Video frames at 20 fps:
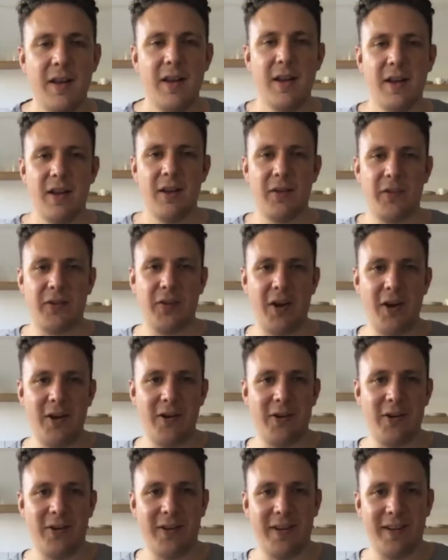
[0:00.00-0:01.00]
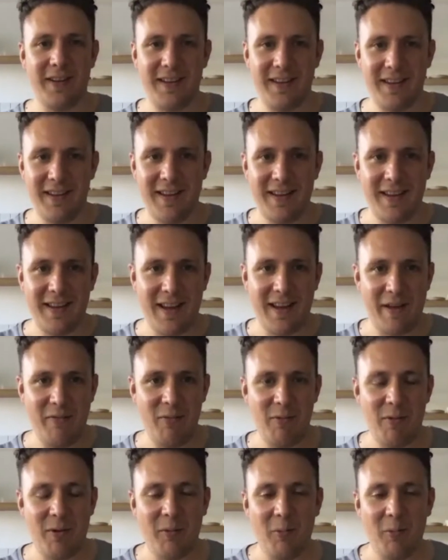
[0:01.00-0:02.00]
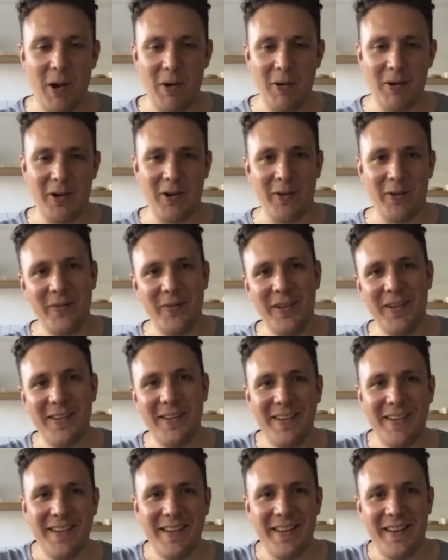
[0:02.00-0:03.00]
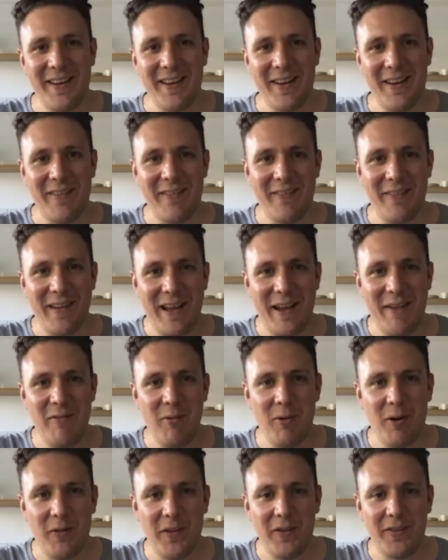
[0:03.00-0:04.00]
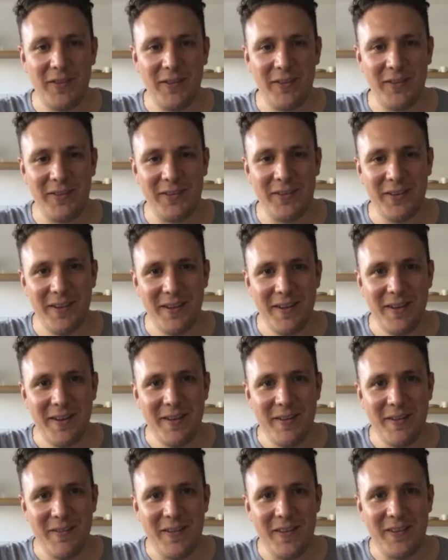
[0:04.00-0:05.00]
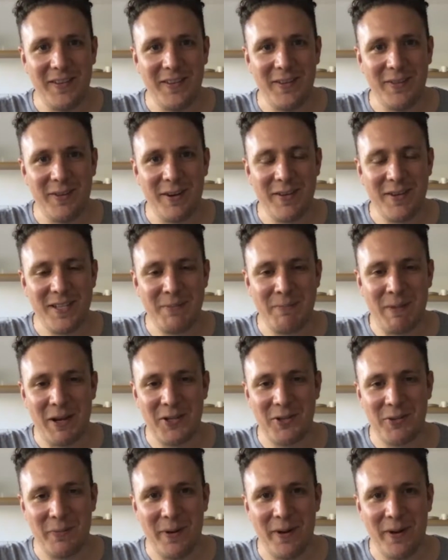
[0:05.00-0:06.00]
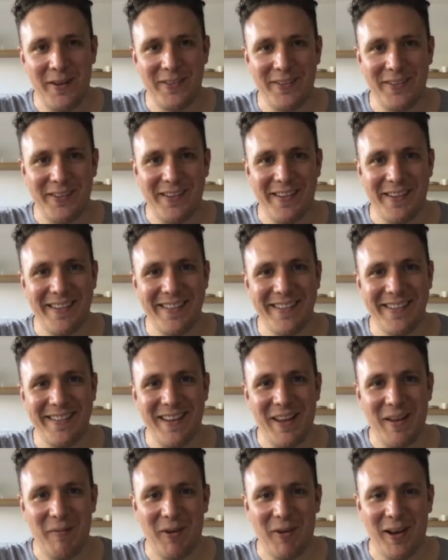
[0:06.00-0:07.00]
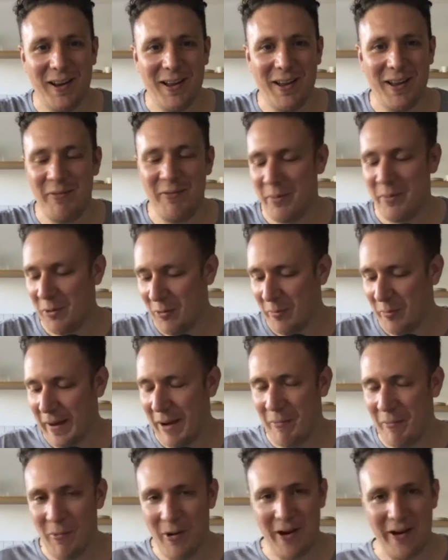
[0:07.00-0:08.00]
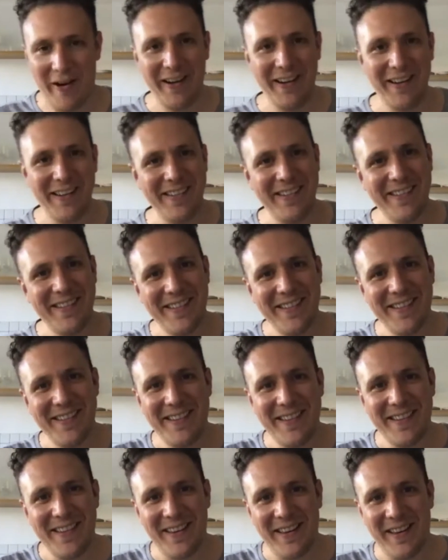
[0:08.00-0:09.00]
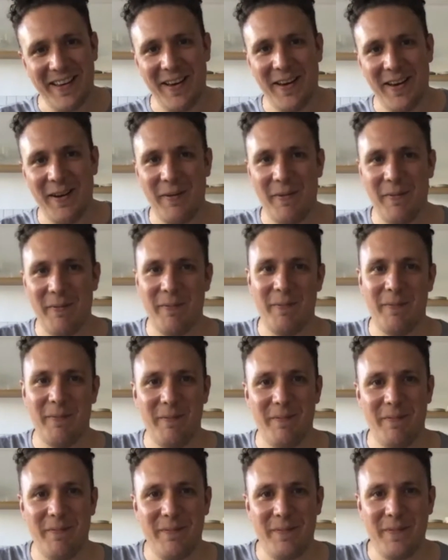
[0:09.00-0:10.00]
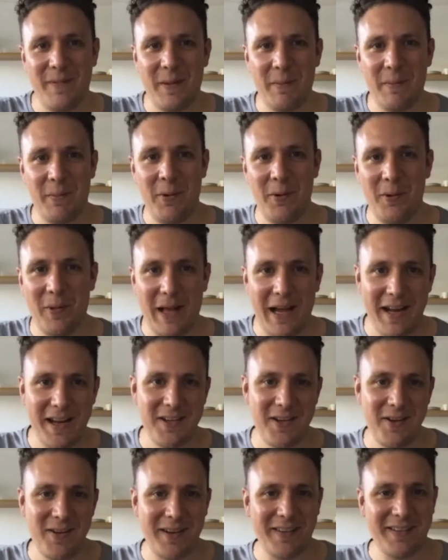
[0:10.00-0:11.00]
So, everyone, welcome. Everyone, this is a very special person in my life, Paul Manwaring. Paul, how you doing?